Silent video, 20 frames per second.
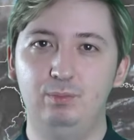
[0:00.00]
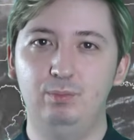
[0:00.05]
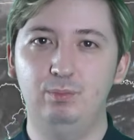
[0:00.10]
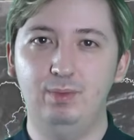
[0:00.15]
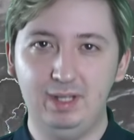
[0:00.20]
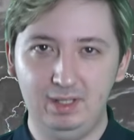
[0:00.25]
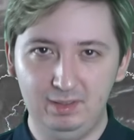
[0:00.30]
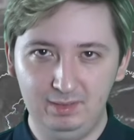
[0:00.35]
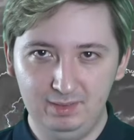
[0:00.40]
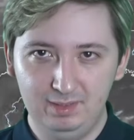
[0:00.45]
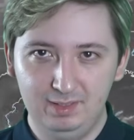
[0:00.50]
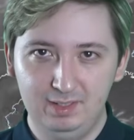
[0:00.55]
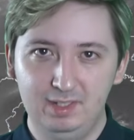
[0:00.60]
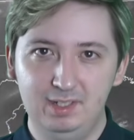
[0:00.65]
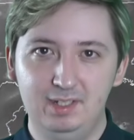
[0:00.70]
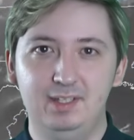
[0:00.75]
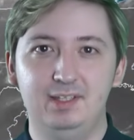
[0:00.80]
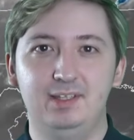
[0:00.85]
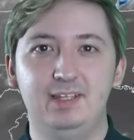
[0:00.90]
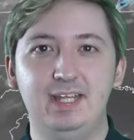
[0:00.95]
Well,
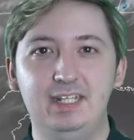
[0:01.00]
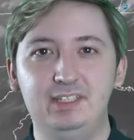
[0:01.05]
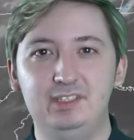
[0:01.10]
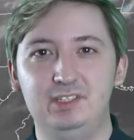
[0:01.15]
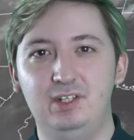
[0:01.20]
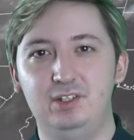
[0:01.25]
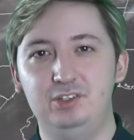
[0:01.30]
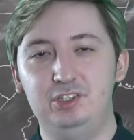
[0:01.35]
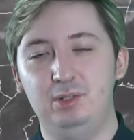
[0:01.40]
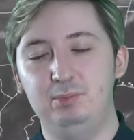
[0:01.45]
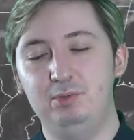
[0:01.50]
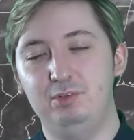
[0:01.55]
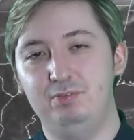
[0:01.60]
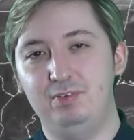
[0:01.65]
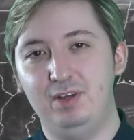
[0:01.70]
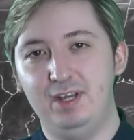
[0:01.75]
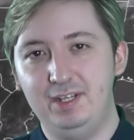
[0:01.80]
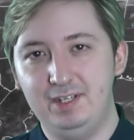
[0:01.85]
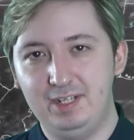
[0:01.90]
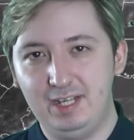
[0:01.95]
that's our job to
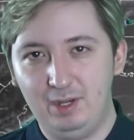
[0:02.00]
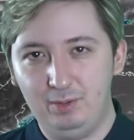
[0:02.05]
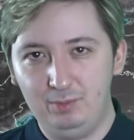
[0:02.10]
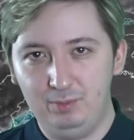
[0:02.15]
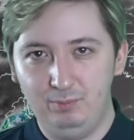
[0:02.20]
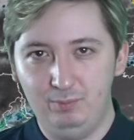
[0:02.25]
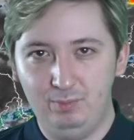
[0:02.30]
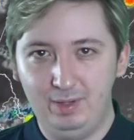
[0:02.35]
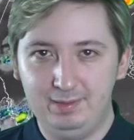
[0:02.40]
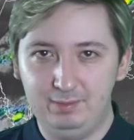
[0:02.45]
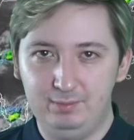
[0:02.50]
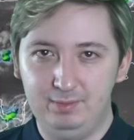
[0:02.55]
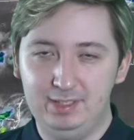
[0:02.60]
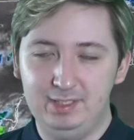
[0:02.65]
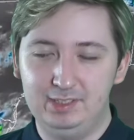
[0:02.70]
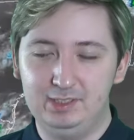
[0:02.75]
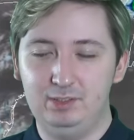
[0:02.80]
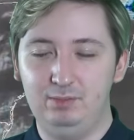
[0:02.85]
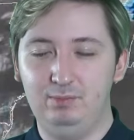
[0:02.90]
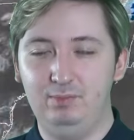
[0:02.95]
find out whether it
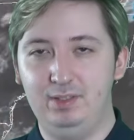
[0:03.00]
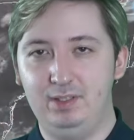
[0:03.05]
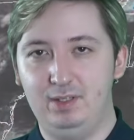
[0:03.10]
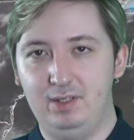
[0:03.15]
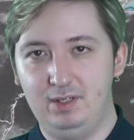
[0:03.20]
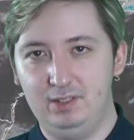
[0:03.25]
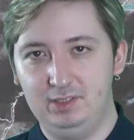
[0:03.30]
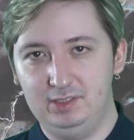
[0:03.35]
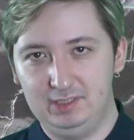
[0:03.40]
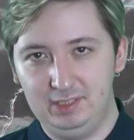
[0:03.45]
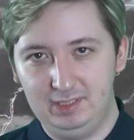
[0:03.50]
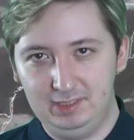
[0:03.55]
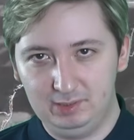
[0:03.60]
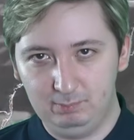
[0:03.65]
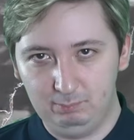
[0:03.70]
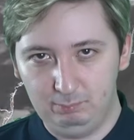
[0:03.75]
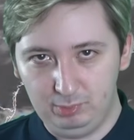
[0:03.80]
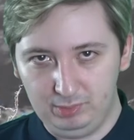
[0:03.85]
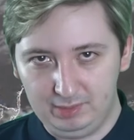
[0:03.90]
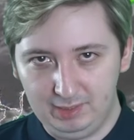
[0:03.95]
is with our
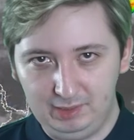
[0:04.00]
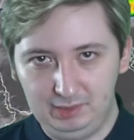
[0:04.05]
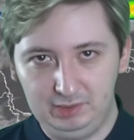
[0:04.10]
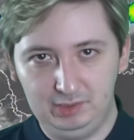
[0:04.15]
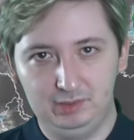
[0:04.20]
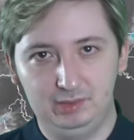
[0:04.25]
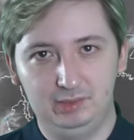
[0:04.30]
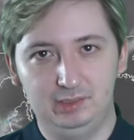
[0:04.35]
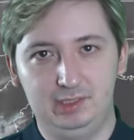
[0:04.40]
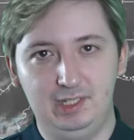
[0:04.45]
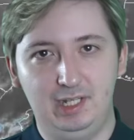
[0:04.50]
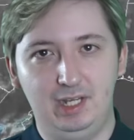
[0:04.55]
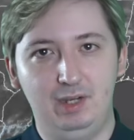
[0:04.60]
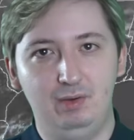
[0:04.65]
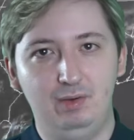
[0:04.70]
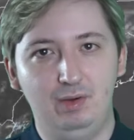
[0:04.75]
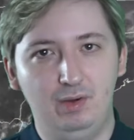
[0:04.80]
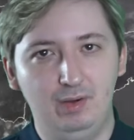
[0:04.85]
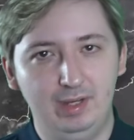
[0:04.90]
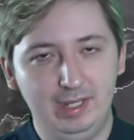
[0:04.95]
season predictions.
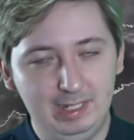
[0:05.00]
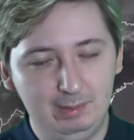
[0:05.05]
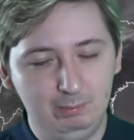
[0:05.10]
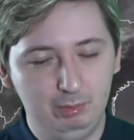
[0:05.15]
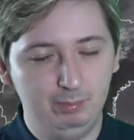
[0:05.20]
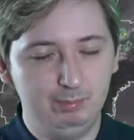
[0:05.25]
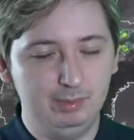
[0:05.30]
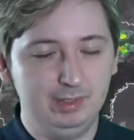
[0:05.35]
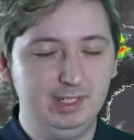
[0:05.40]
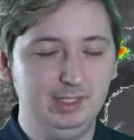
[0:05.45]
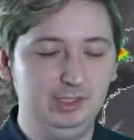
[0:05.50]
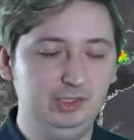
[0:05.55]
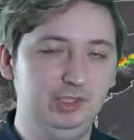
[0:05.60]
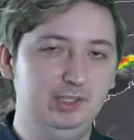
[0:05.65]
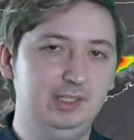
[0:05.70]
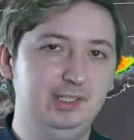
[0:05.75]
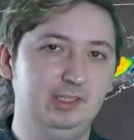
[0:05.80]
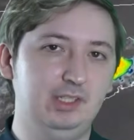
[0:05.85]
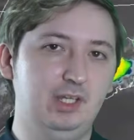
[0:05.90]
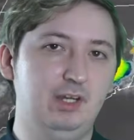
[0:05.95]
Now, our April
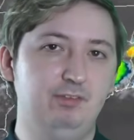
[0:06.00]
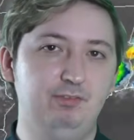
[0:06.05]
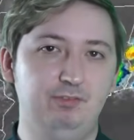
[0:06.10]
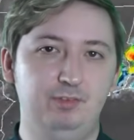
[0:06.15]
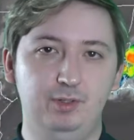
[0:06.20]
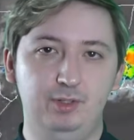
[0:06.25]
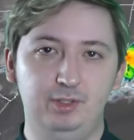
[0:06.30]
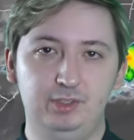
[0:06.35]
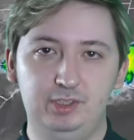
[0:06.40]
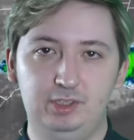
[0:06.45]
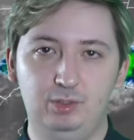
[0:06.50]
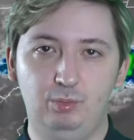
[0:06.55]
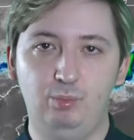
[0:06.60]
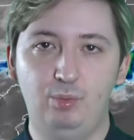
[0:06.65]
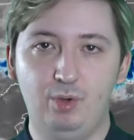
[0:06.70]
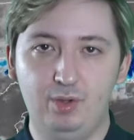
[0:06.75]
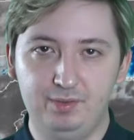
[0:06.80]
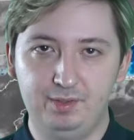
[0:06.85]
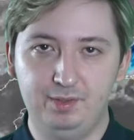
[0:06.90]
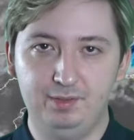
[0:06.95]
prediction is our first
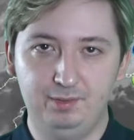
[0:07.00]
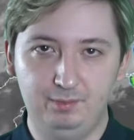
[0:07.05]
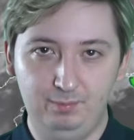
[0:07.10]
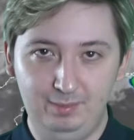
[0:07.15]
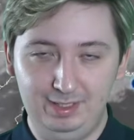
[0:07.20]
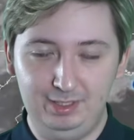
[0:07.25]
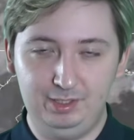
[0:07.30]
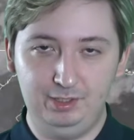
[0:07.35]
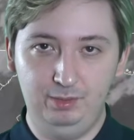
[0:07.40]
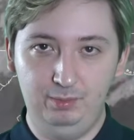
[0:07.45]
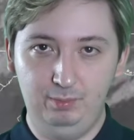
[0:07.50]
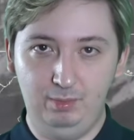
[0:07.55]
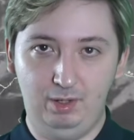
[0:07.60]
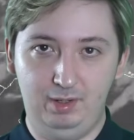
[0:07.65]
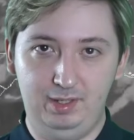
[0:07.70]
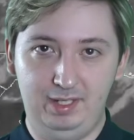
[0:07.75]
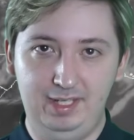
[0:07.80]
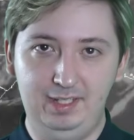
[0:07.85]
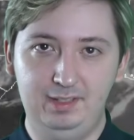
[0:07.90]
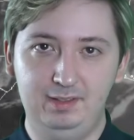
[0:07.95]
one that, that we do
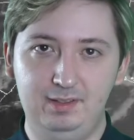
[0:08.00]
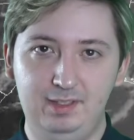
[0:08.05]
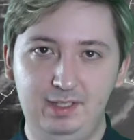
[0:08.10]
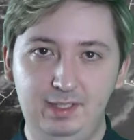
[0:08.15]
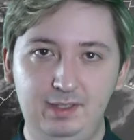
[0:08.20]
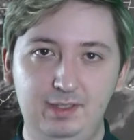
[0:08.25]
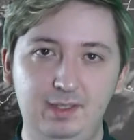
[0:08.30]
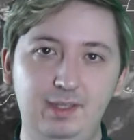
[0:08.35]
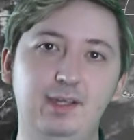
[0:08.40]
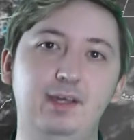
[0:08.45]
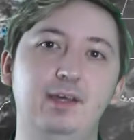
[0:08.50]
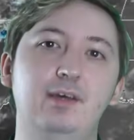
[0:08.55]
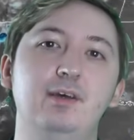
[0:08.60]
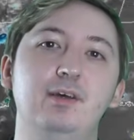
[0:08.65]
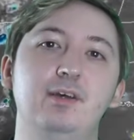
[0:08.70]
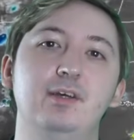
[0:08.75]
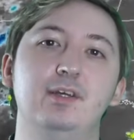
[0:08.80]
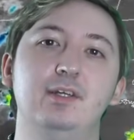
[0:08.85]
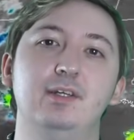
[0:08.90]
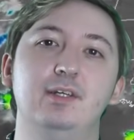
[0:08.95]
in the
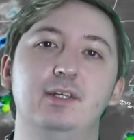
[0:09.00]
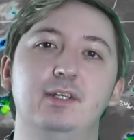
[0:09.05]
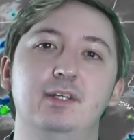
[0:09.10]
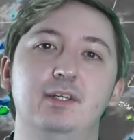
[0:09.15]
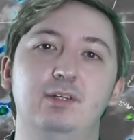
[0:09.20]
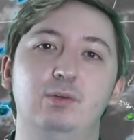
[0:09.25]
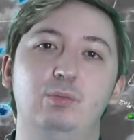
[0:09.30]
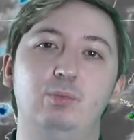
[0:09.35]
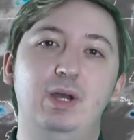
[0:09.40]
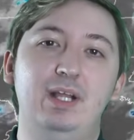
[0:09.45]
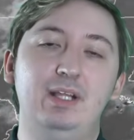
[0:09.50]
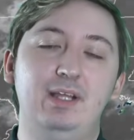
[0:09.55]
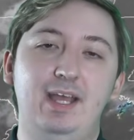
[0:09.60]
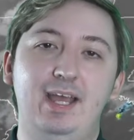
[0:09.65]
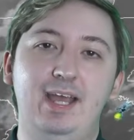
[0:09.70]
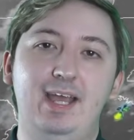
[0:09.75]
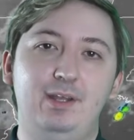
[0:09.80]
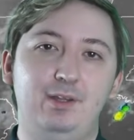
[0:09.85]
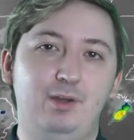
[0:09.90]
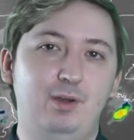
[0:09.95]
year well
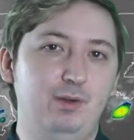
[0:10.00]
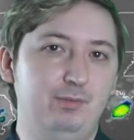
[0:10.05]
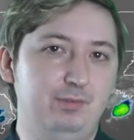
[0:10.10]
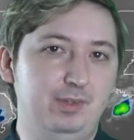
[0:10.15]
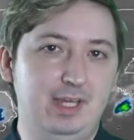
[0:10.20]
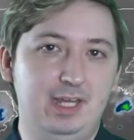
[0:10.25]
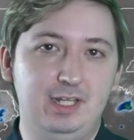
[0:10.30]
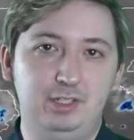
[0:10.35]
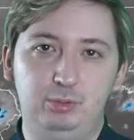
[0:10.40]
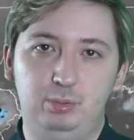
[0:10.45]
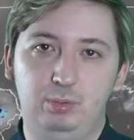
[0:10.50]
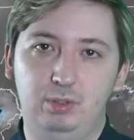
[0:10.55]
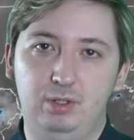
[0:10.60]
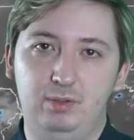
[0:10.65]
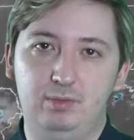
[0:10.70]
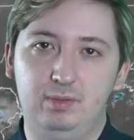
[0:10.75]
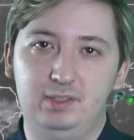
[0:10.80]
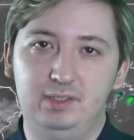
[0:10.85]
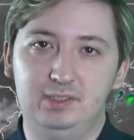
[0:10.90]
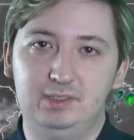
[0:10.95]
ahead of the actual
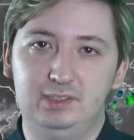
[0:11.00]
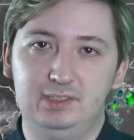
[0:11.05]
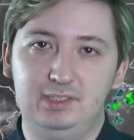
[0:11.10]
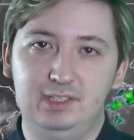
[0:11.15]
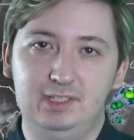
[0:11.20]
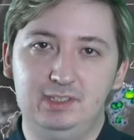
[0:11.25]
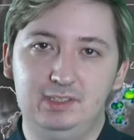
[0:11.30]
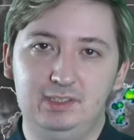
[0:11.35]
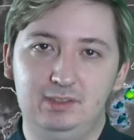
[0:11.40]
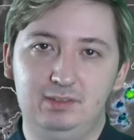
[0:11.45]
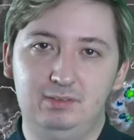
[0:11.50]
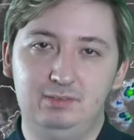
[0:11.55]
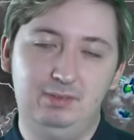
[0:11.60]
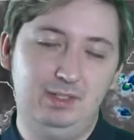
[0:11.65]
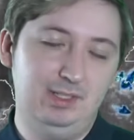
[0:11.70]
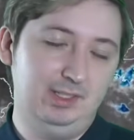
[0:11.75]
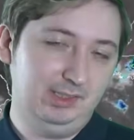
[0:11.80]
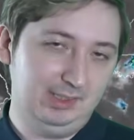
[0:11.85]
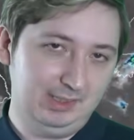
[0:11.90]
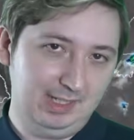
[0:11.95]
hurricane season.
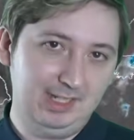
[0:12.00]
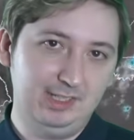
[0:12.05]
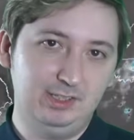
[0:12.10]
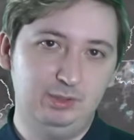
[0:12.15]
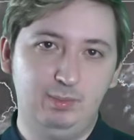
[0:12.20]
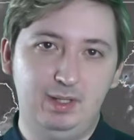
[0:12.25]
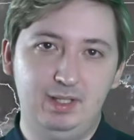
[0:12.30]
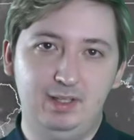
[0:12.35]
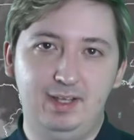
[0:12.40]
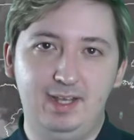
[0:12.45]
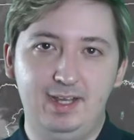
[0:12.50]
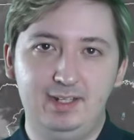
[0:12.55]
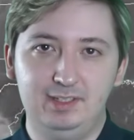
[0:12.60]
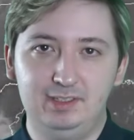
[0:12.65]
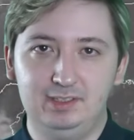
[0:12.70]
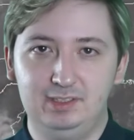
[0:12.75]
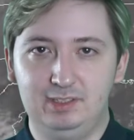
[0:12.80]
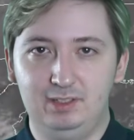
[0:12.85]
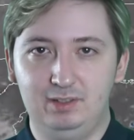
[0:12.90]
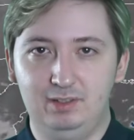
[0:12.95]
Well, I say it's well ahead,
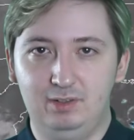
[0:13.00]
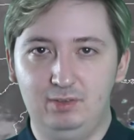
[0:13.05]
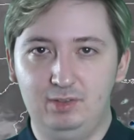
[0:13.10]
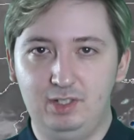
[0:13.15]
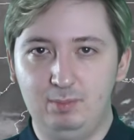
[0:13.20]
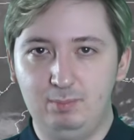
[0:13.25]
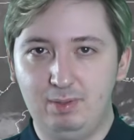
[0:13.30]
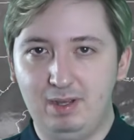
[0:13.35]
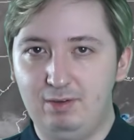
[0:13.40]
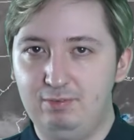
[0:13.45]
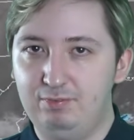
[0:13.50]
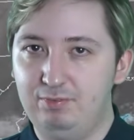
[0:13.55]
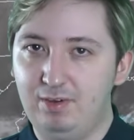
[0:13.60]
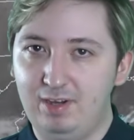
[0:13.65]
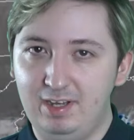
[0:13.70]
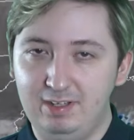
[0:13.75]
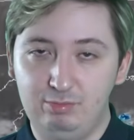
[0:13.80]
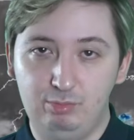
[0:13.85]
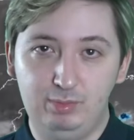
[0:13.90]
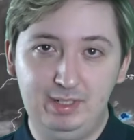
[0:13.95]
it's still only about
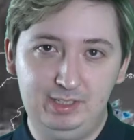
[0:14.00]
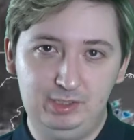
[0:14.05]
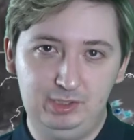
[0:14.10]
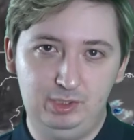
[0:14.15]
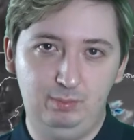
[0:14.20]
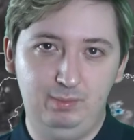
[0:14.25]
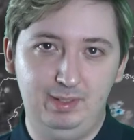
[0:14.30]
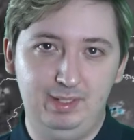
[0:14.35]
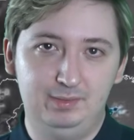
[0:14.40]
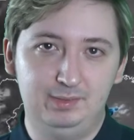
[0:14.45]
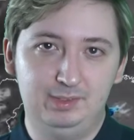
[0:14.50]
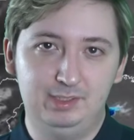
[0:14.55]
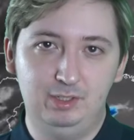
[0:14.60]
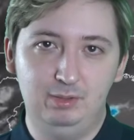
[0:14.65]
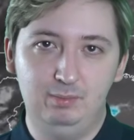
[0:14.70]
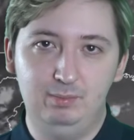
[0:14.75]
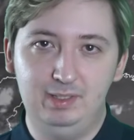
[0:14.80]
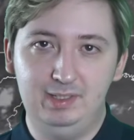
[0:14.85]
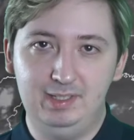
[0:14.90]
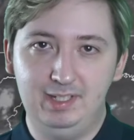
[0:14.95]
five weeks away
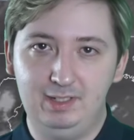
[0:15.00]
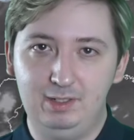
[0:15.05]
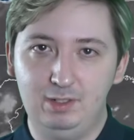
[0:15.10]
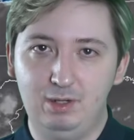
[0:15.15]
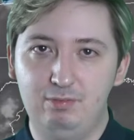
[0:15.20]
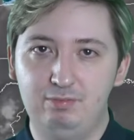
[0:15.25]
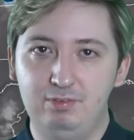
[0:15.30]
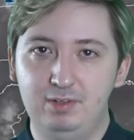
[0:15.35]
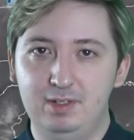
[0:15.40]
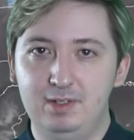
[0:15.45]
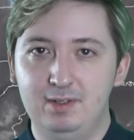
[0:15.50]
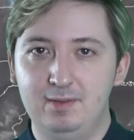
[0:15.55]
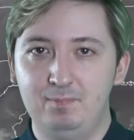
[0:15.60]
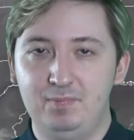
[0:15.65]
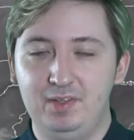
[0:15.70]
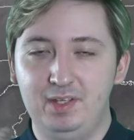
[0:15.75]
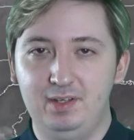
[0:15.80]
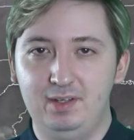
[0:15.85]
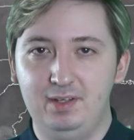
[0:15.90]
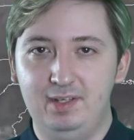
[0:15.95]
until we kick off
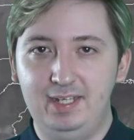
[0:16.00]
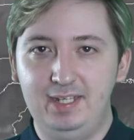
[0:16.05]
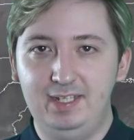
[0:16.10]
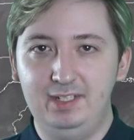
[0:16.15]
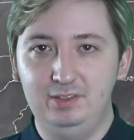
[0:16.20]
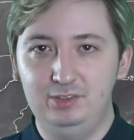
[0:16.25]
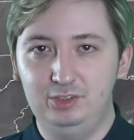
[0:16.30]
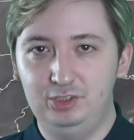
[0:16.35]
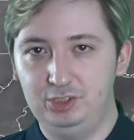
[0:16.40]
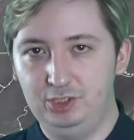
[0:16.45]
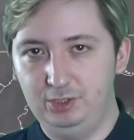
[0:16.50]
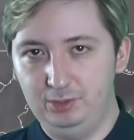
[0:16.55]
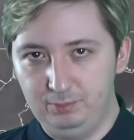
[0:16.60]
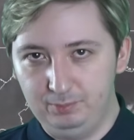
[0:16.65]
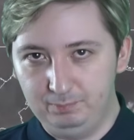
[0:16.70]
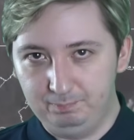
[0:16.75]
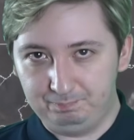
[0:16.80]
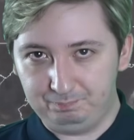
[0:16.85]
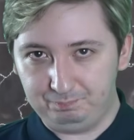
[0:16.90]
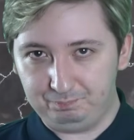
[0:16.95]
uh, in
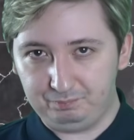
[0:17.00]
June.